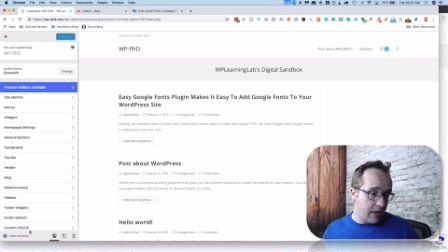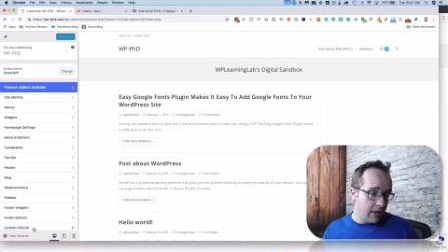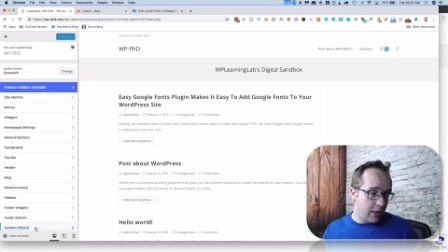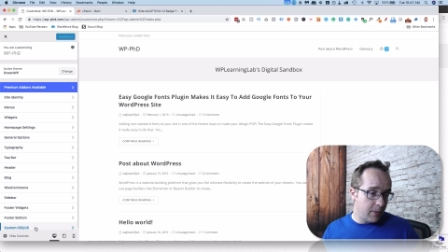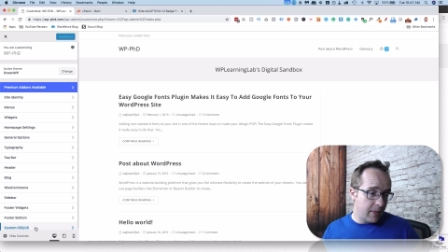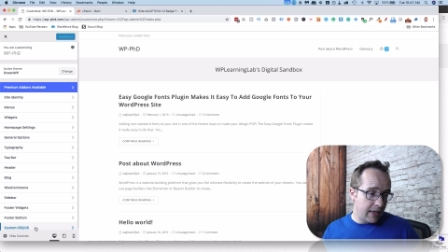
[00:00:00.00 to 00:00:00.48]

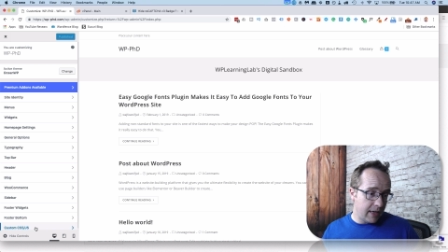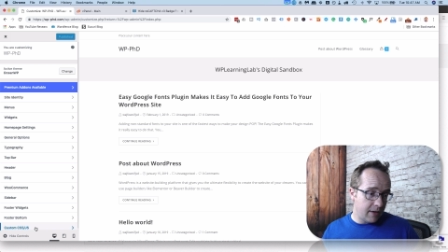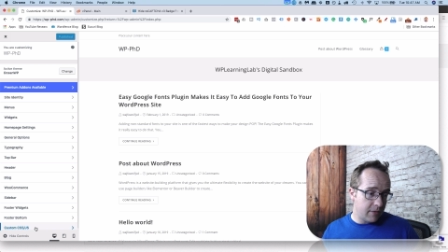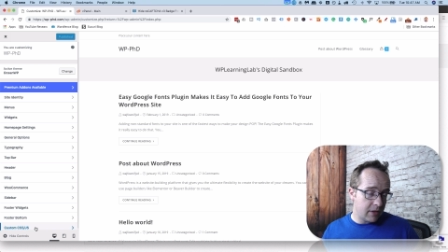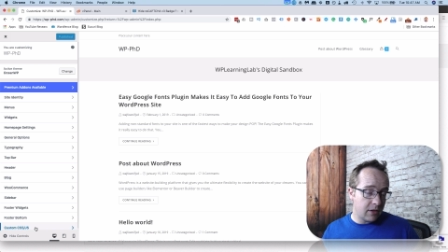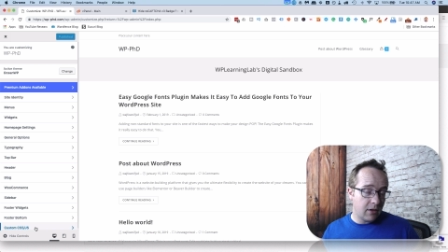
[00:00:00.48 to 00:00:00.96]
You may
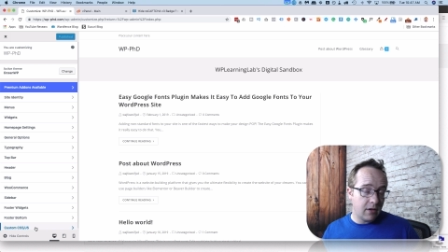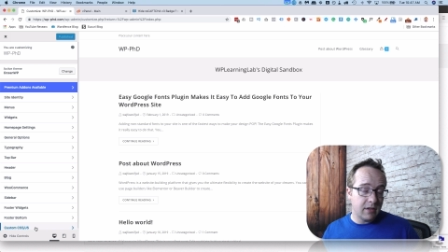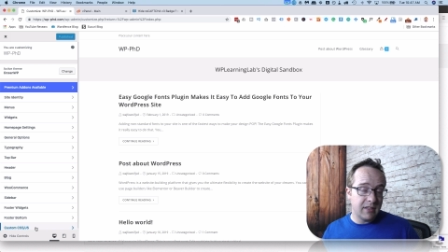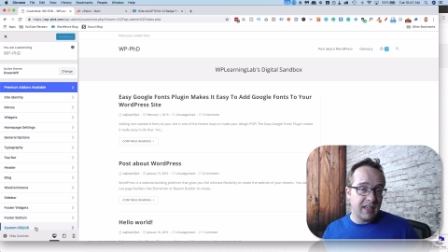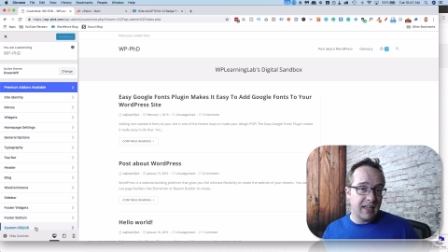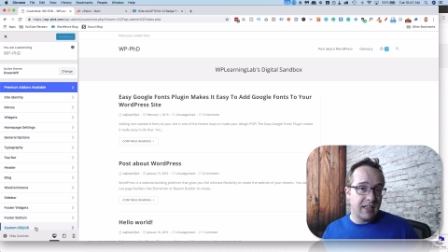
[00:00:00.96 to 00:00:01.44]
have it
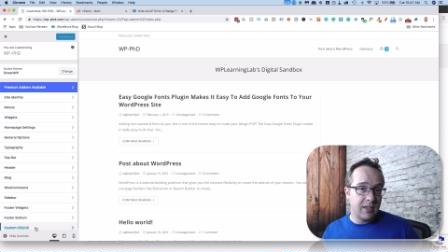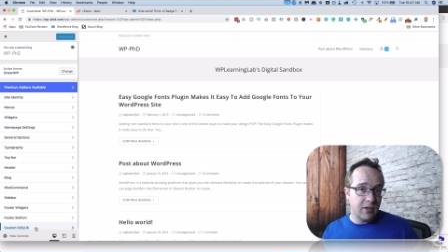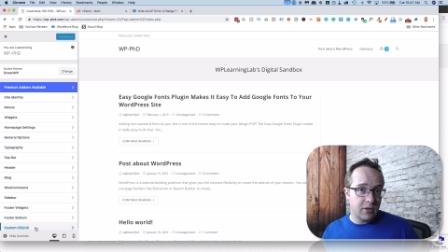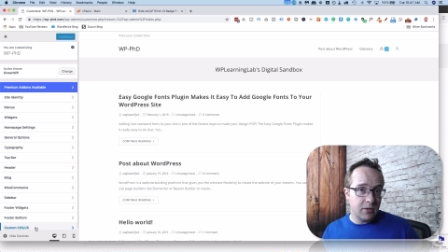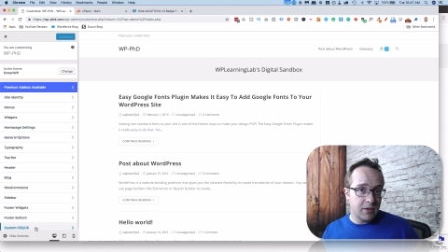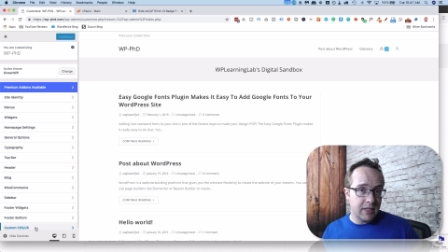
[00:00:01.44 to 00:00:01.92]
called
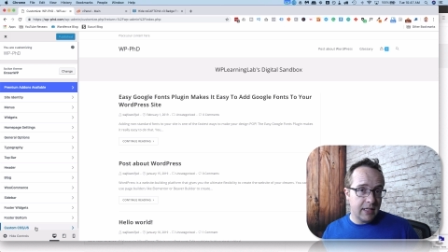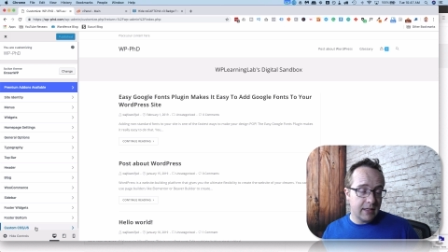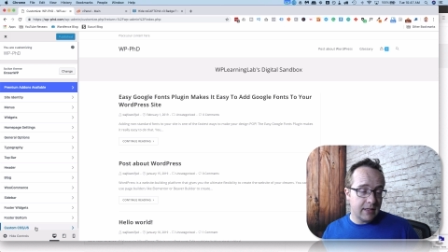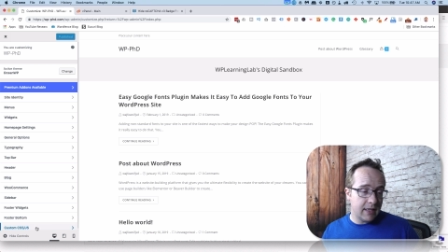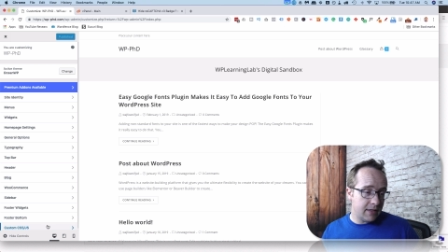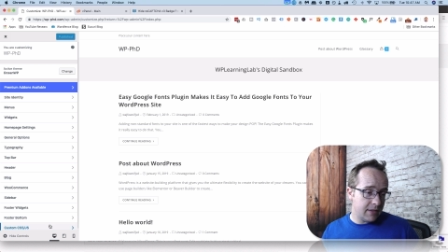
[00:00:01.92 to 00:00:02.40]
Additional C
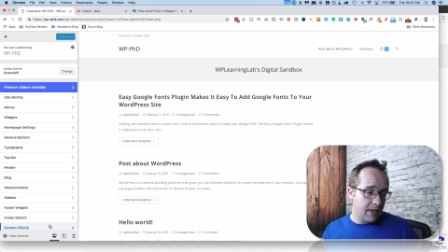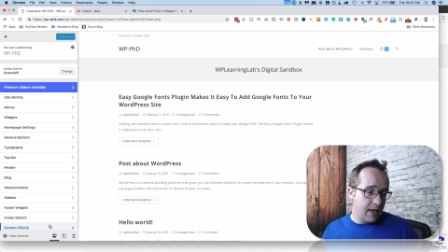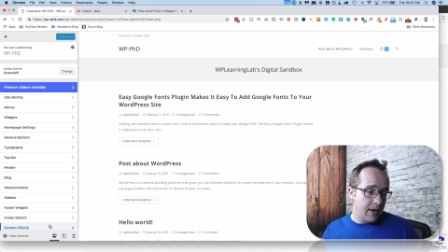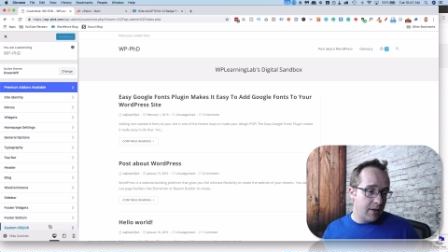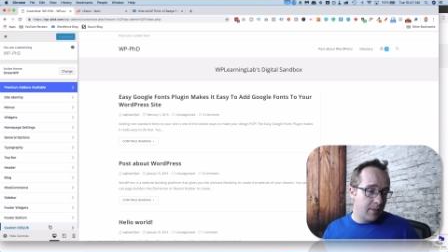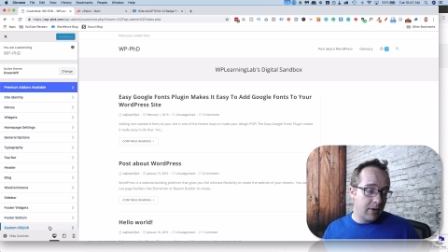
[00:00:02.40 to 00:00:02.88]
S S,
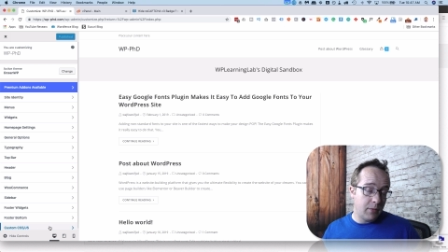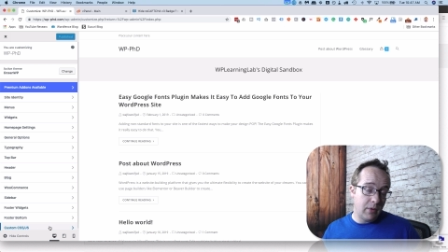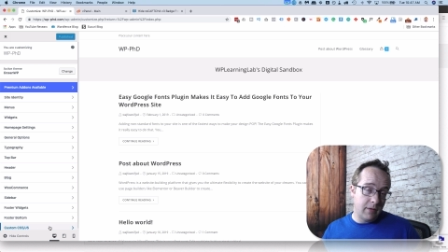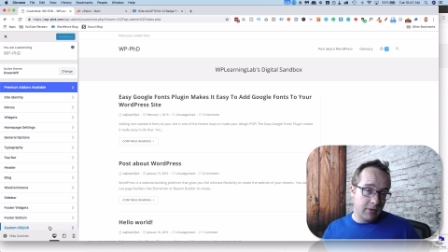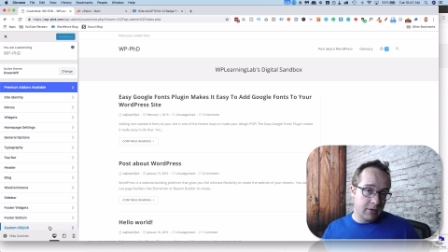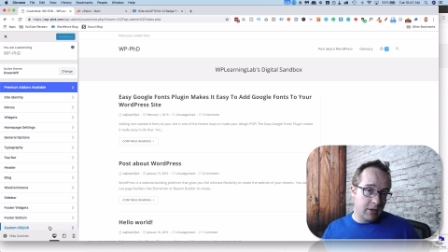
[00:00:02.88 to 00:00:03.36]
but
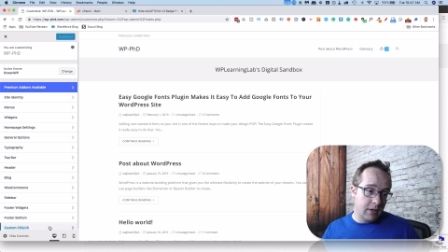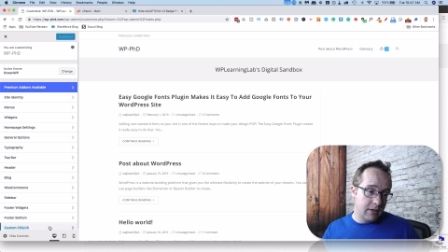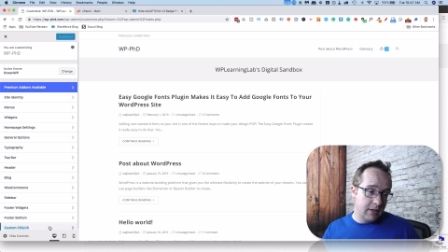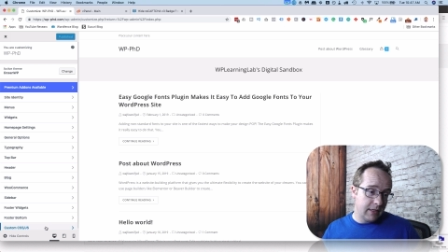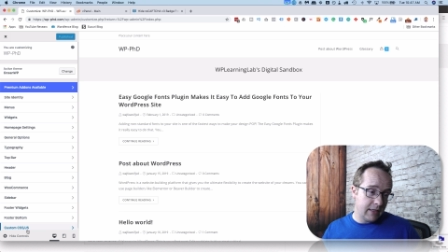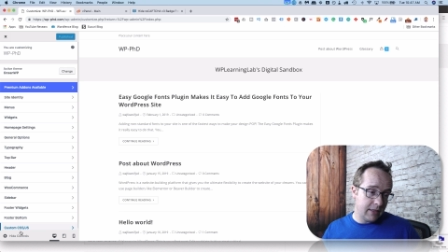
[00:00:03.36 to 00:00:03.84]
whatever it's
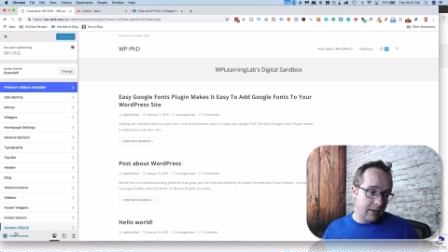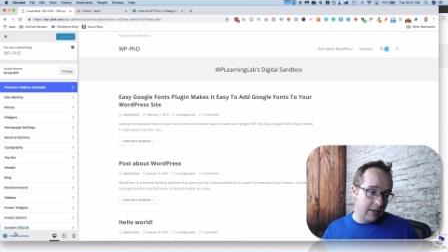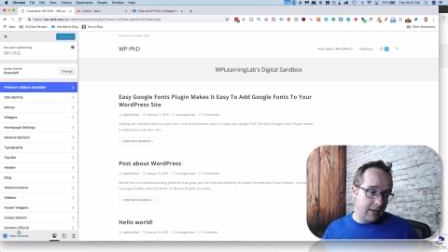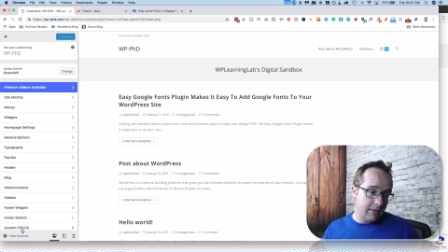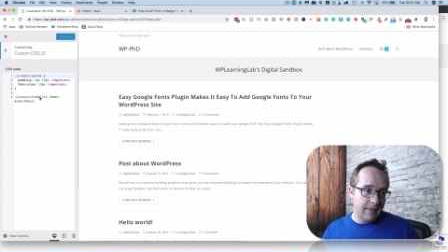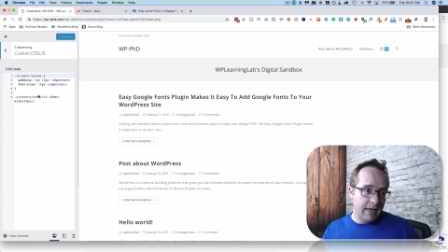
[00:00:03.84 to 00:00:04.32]
called, click on
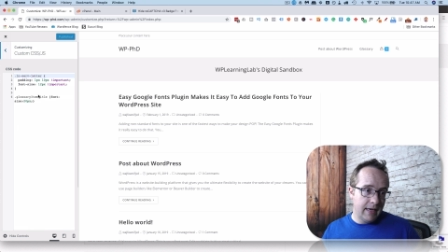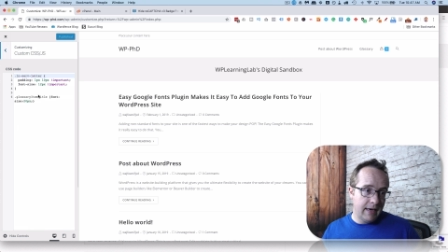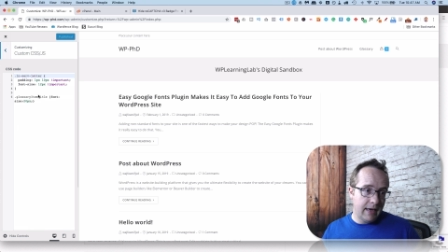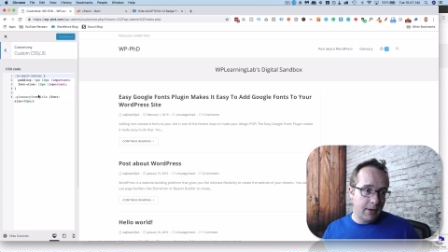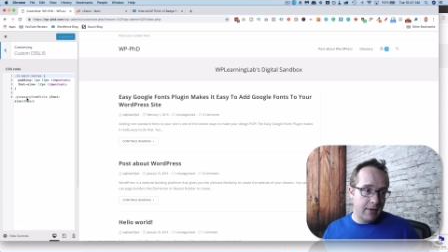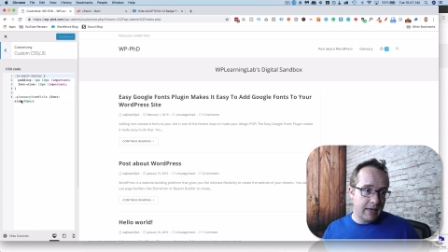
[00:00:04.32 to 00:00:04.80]
it, and
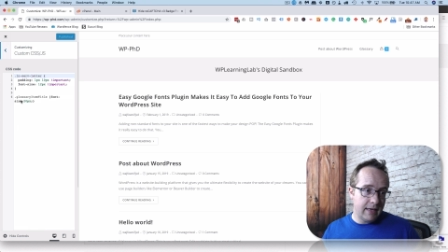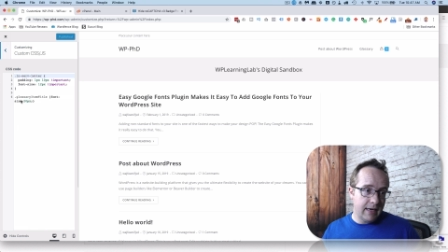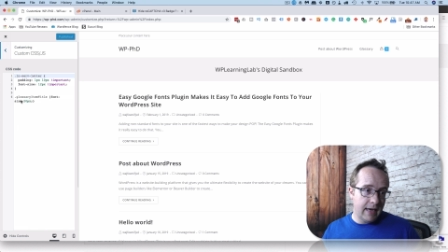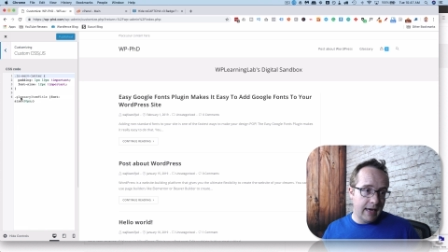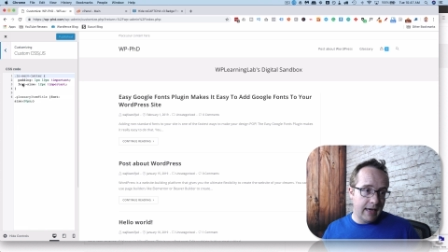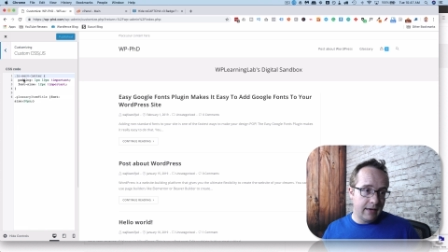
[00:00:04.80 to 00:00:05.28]
now we can
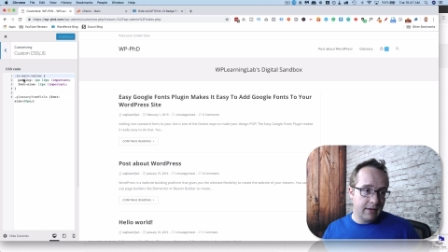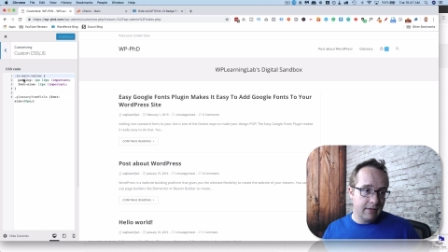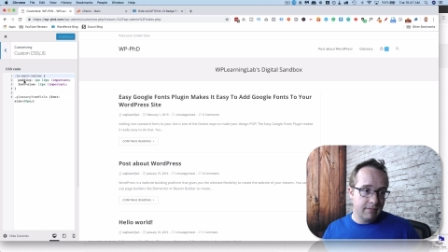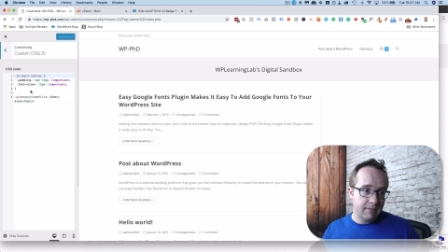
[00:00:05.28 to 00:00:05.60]
add